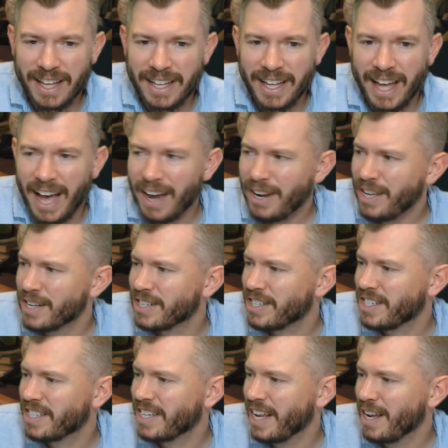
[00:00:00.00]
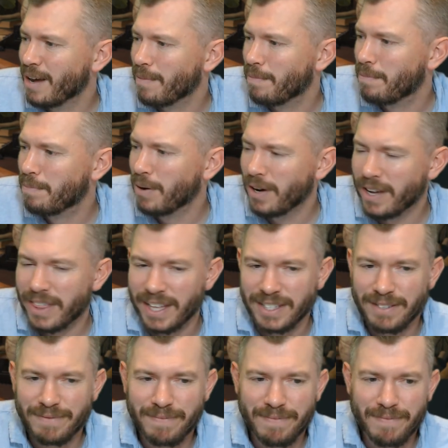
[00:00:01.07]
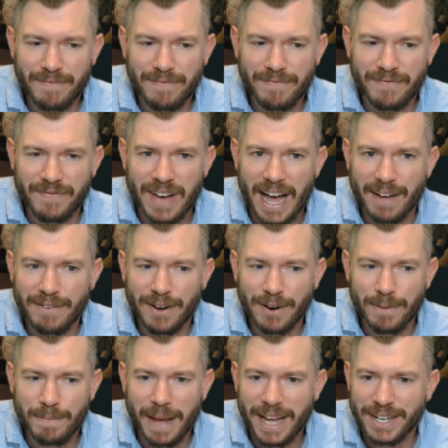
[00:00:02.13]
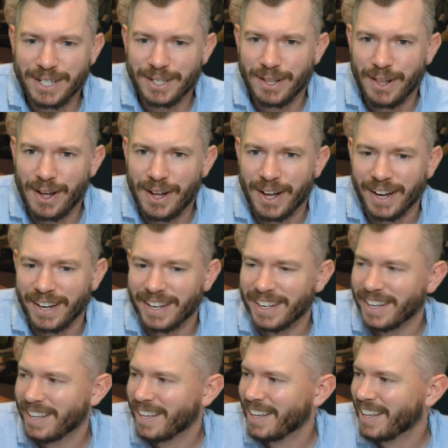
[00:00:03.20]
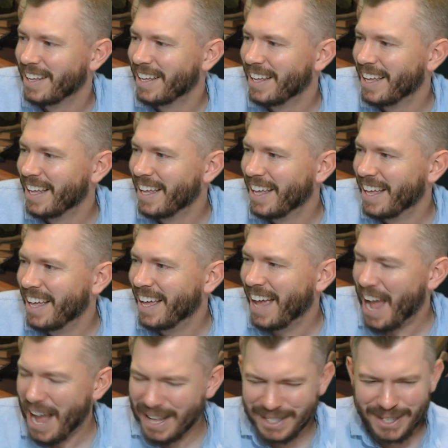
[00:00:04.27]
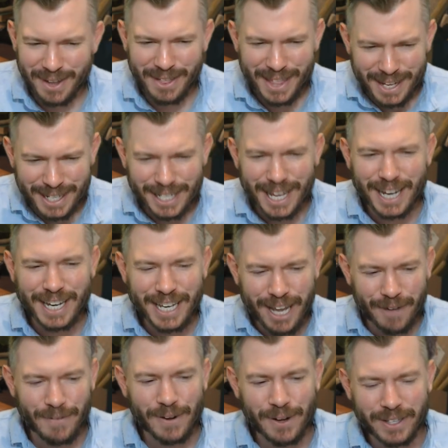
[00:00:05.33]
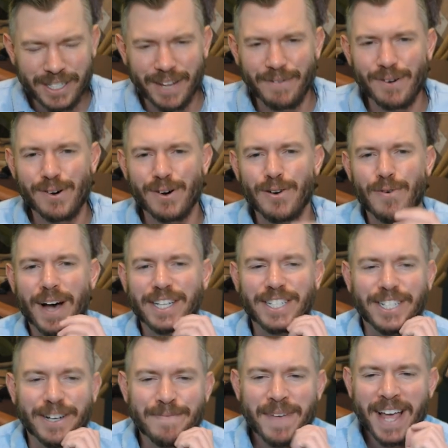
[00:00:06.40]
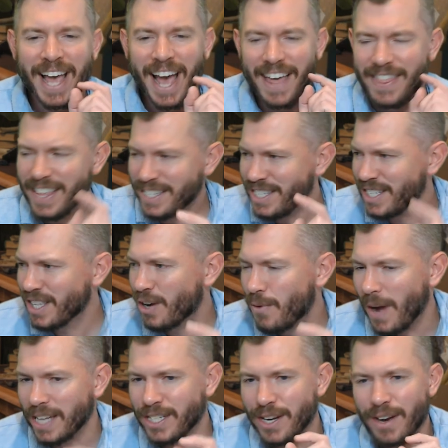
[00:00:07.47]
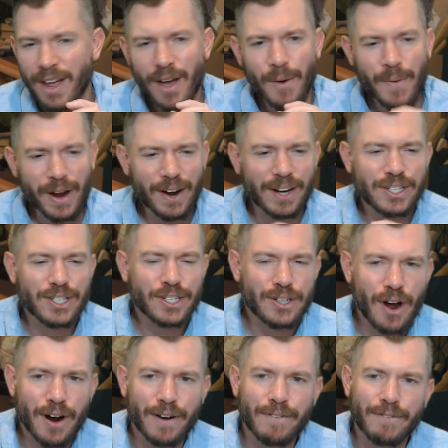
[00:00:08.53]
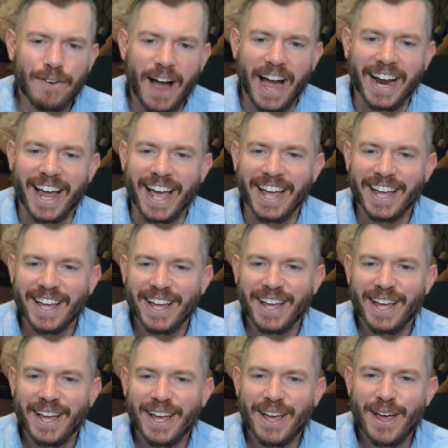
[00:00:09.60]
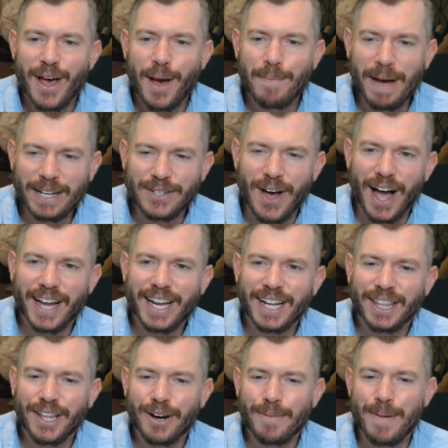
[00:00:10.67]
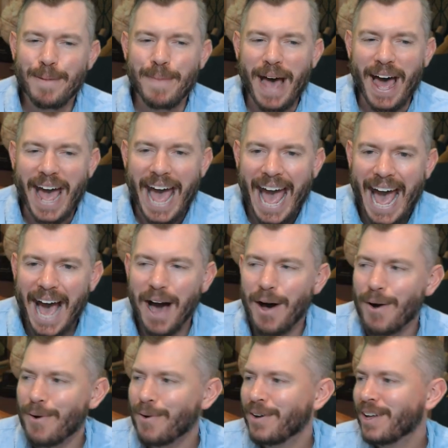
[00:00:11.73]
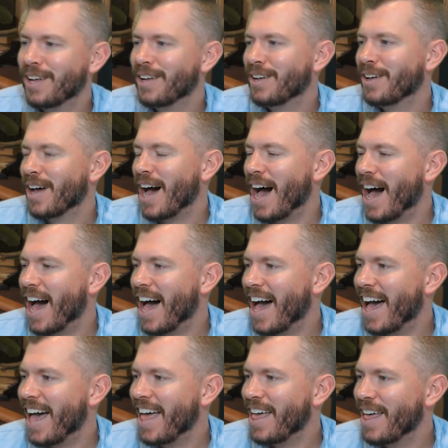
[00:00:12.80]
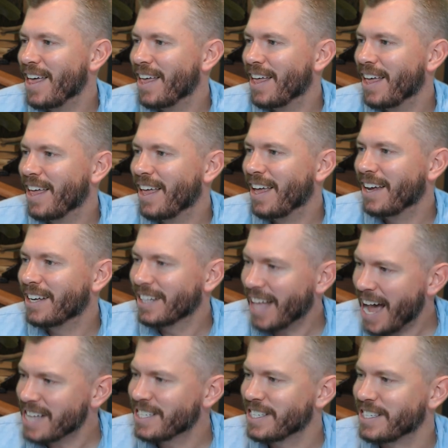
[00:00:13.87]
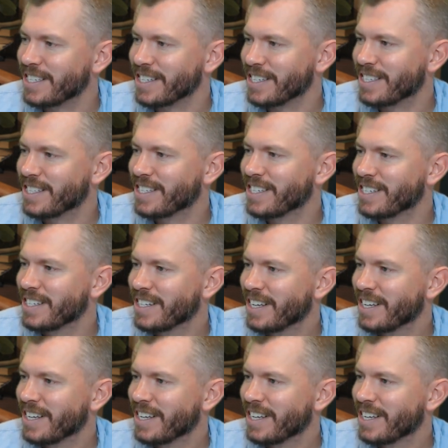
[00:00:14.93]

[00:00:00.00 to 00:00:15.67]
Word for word: how do you sing a book that's 500 pages long? And so this is a difficult, difficult question. And this is the question we're going to start Friday by talking a little bit about how uh, Classicists